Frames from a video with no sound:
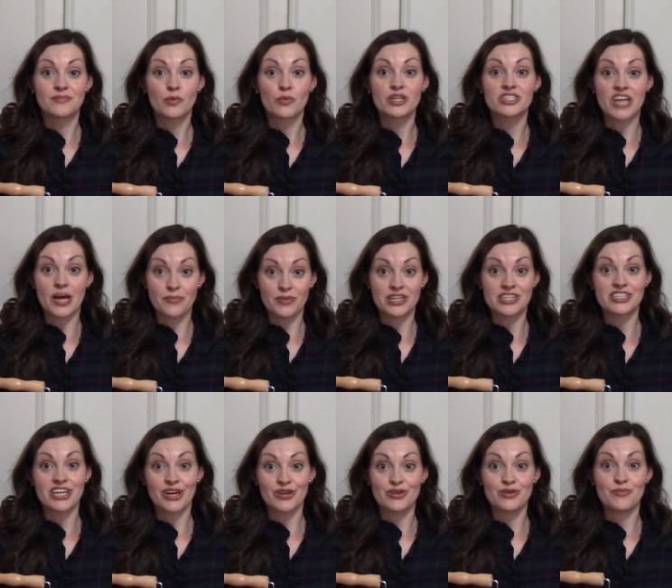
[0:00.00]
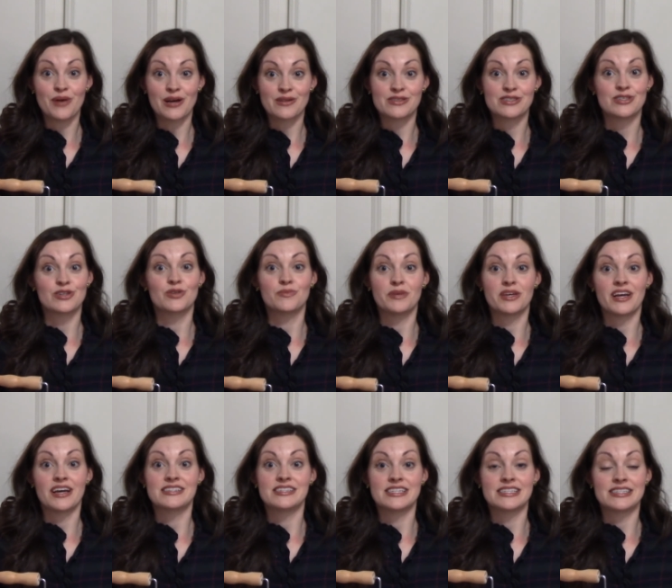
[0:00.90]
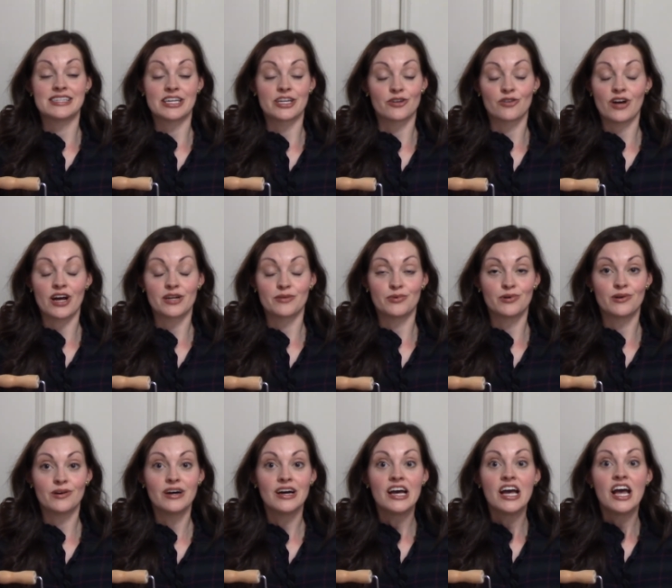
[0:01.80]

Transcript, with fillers: which I'm gonna tell you about soon because it's incredible,